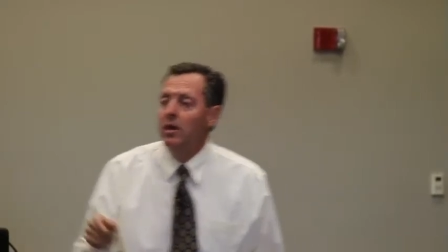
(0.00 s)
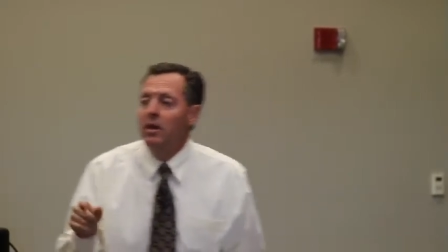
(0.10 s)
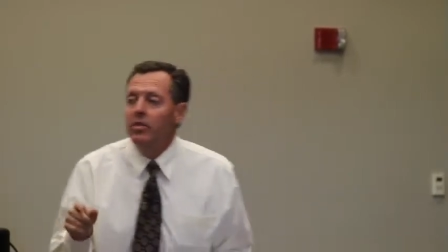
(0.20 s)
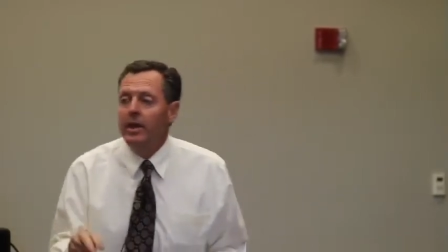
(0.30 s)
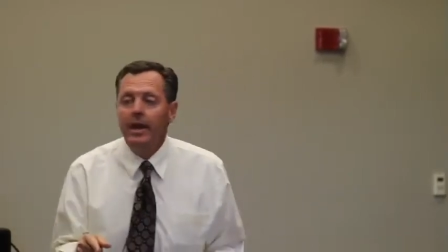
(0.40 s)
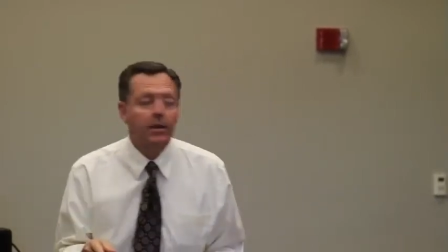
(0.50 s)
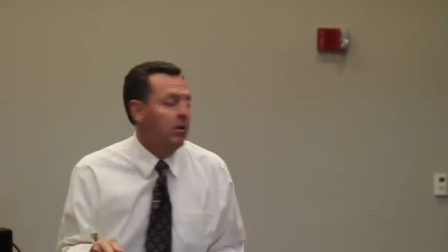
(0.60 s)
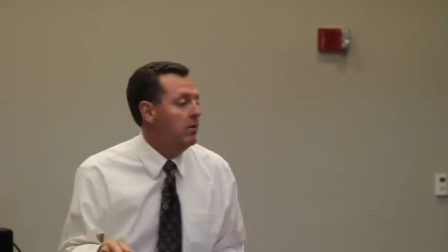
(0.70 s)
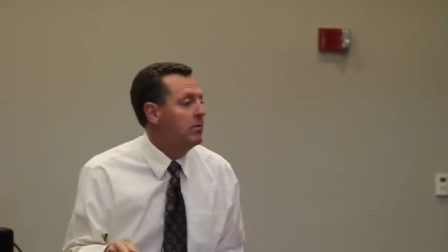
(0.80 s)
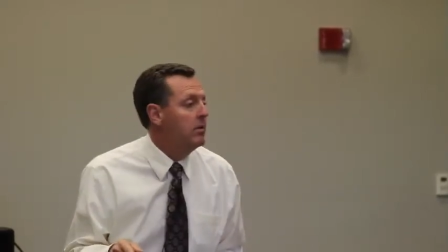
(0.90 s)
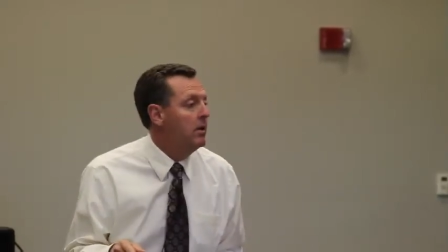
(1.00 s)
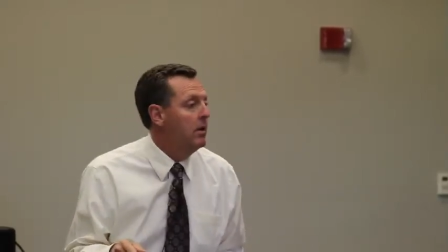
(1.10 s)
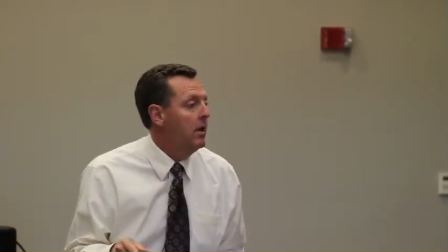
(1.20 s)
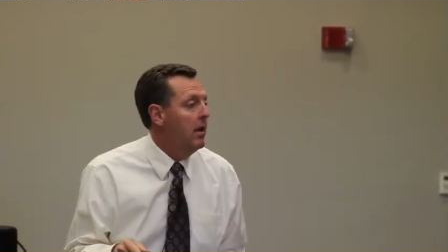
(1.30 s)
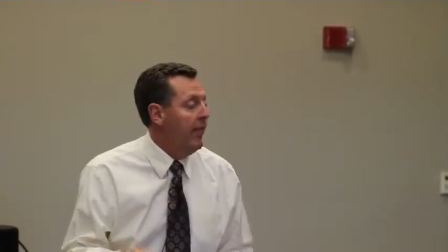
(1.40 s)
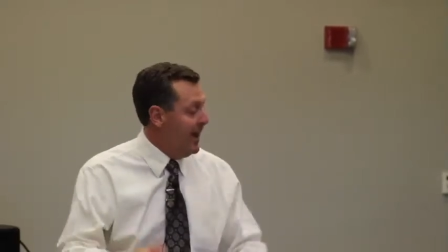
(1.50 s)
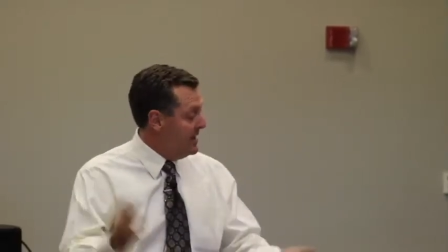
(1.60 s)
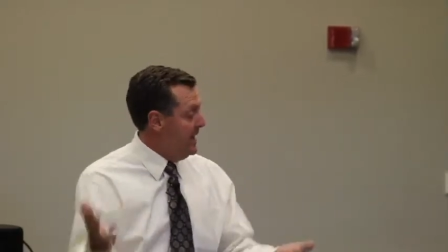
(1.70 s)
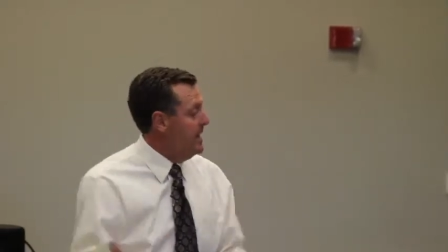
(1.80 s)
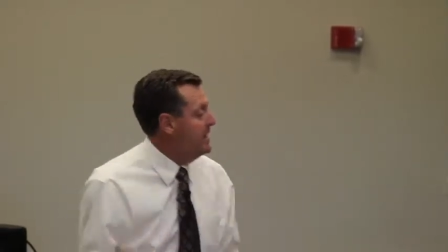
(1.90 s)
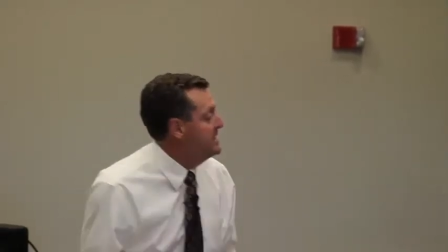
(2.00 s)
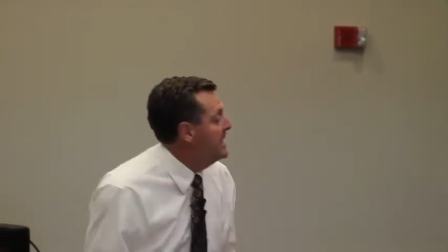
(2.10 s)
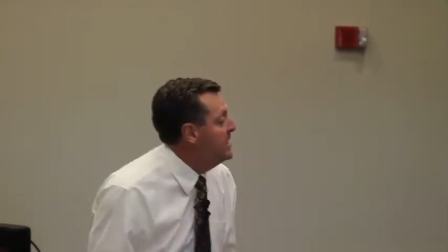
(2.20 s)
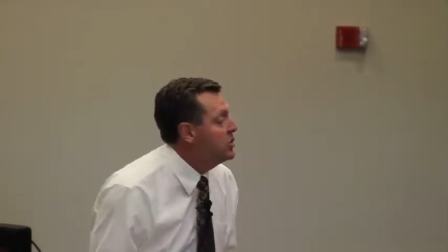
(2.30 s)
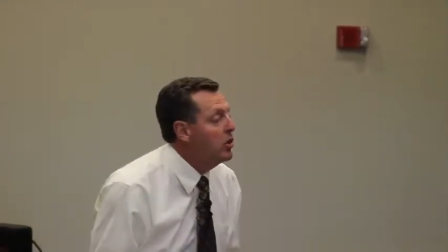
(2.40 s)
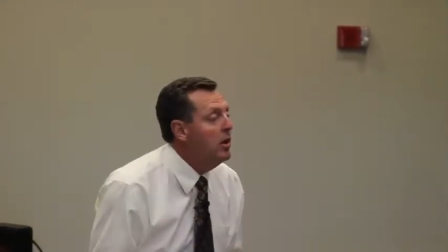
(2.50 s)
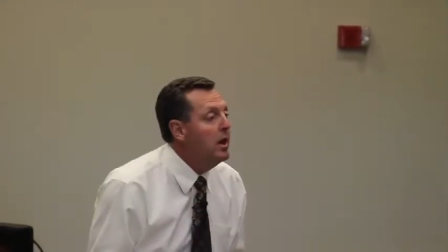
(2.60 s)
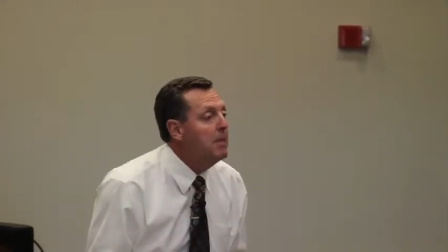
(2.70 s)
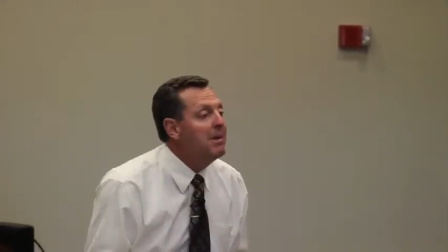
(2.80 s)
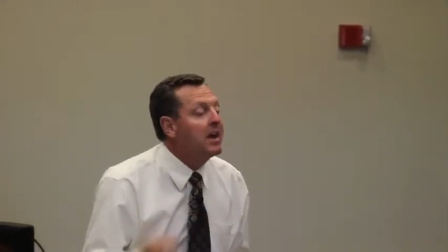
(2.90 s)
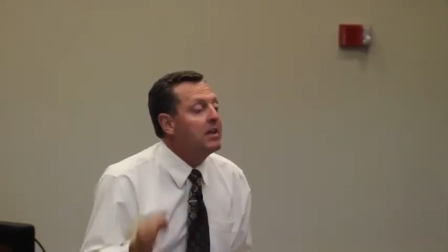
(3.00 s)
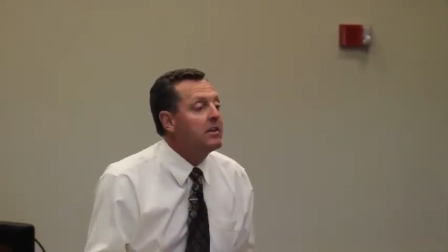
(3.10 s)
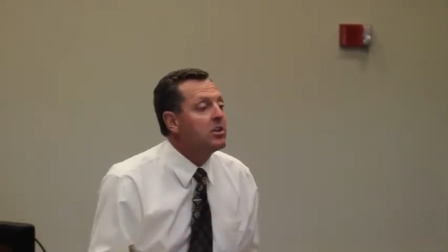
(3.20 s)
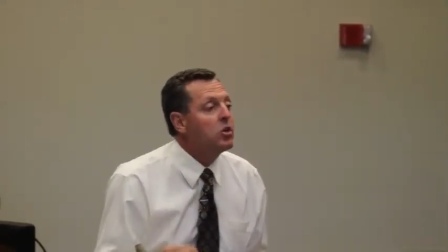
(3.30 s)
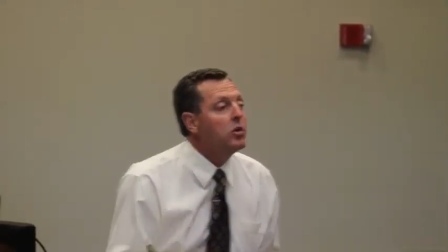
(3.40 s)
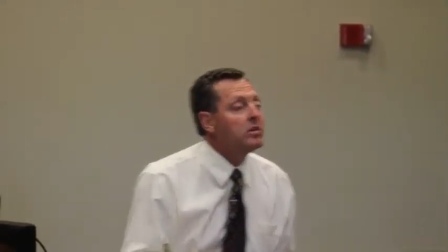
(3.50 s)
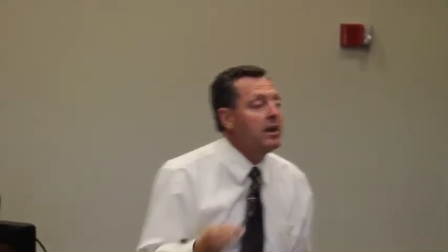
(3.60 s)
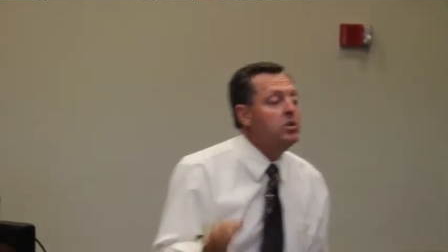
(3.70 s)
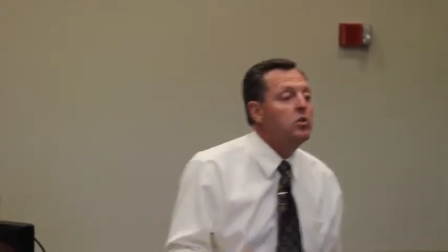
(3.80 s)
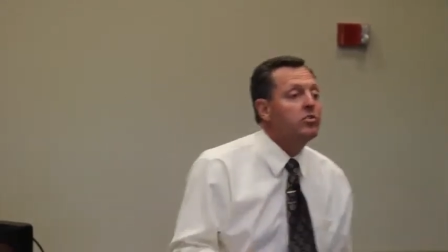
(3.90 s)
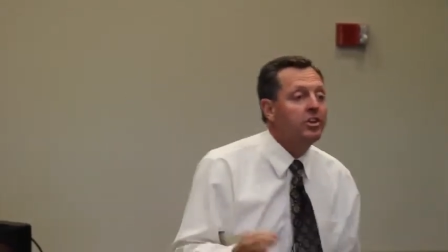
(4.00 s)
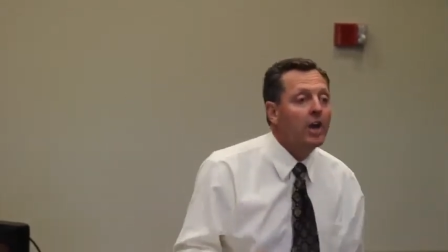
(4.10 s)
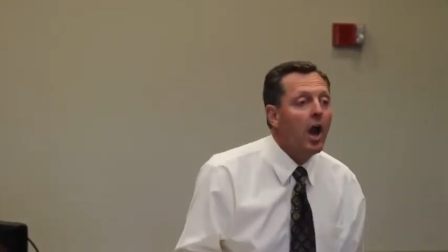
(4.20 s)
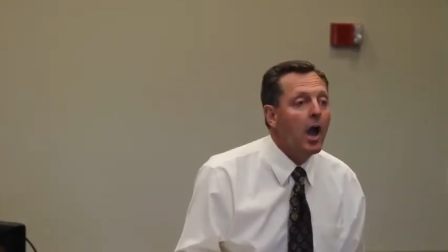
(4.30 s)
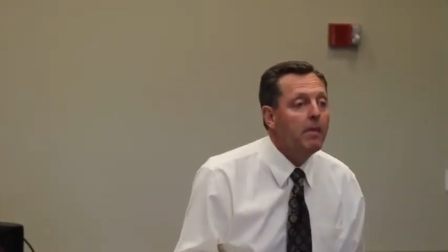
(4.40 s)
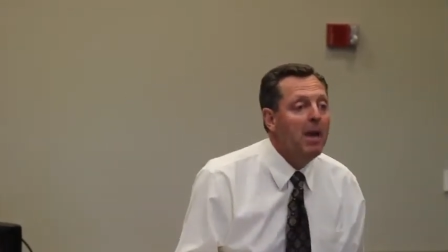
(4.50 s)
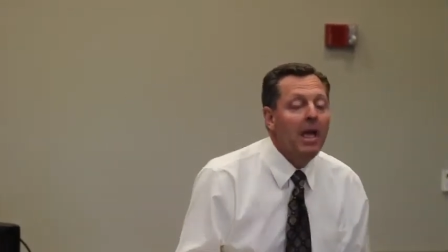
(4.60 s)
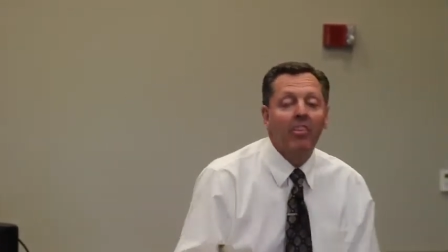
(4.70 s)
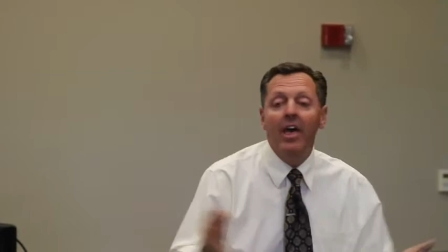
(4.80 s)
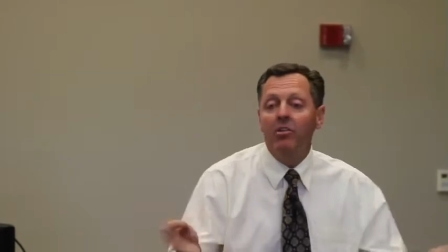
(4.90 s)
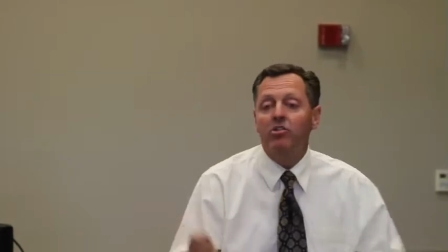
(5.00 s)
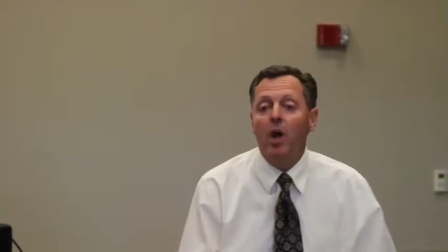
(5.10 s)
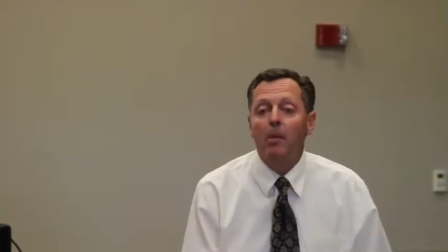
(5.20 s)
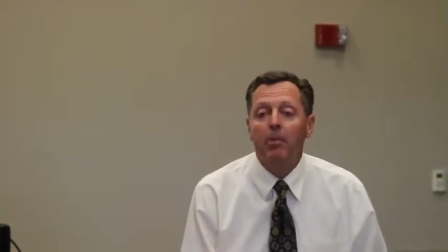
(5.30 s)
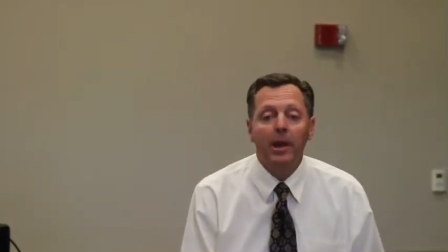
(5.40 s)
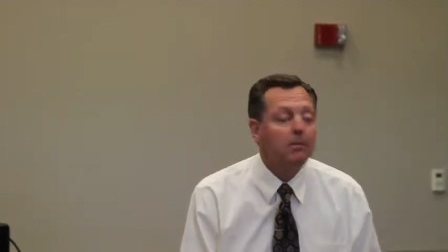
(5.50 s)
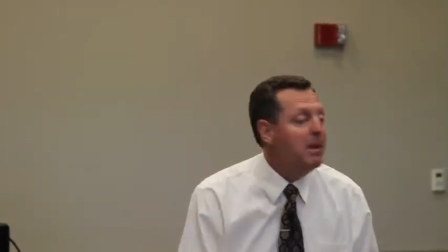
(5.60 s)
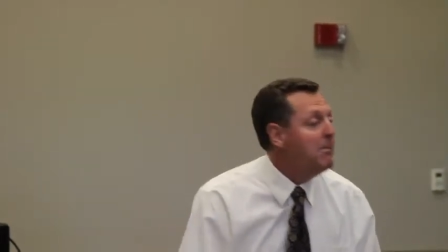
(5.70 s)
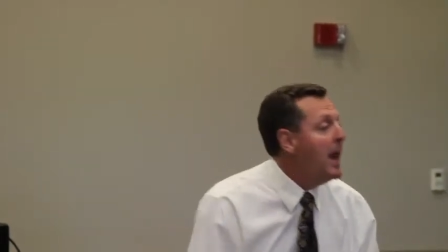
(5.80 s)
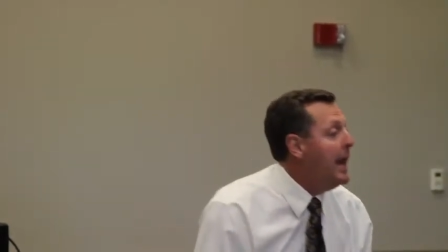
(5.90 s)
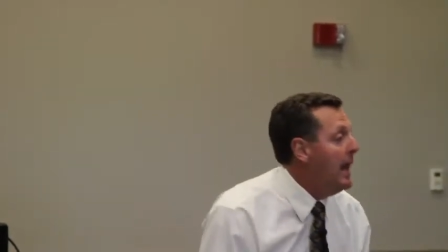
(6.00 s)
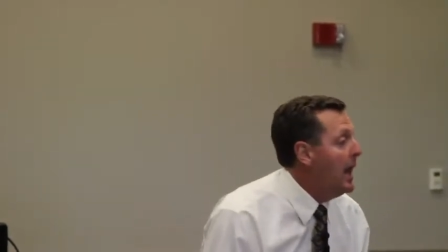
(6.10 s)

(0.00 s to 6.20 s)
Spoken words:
the nickel?" That's easy, teacher, because as soon as I choose the dime, they'll stop bringing me money.